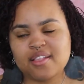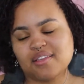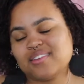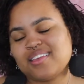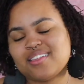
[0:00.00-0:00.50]

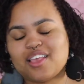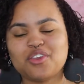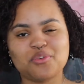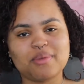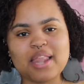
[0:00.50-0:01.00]
So she's a
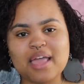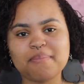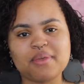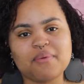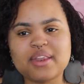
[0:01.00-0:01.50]
newbie like
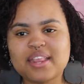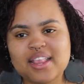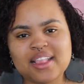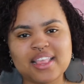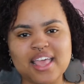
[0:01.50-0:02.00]
me. We did
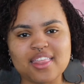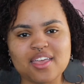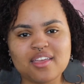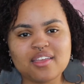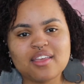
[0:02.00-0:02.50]
this
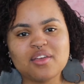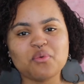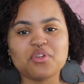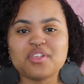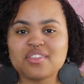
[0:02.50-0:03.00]
together.
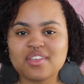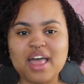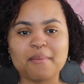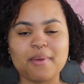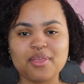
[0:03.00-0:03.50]
We're
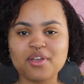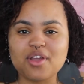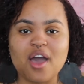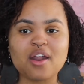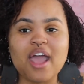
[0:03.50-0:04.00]
Sisterlock mother and
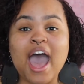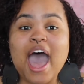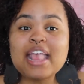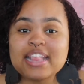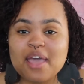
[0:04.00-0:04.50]
daughter.
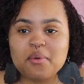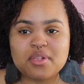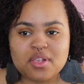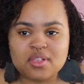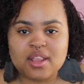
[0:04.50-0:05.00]
I say we're
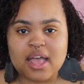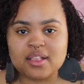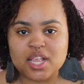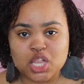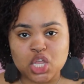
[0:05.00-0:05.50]

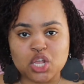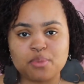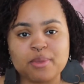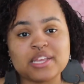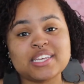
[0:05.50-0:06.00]
Sisterlock sisters,
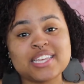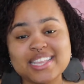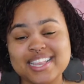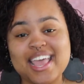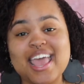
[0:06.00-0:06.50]
but she
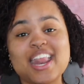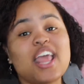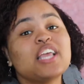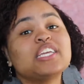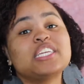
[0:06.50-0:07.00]
said
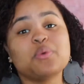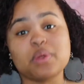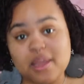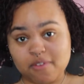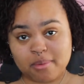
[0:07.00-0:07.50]
she will
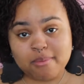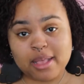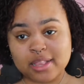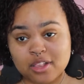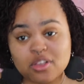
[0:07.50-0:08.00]
never be
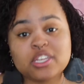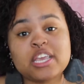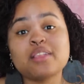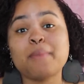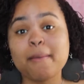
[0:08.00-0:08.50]
my sister.
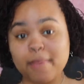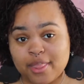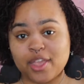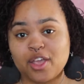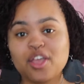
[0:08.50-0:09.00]
She is my
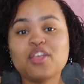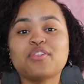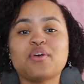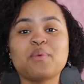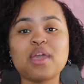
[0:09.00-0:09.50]
mother.
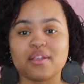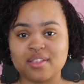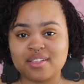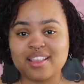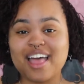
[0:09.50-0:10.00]
So we are
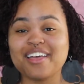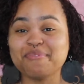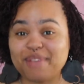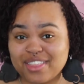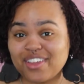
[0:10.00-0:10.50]

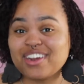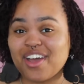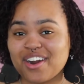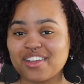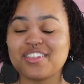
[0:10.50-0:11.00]
Sisterlock mother and
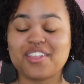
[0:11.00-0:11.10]
daughter.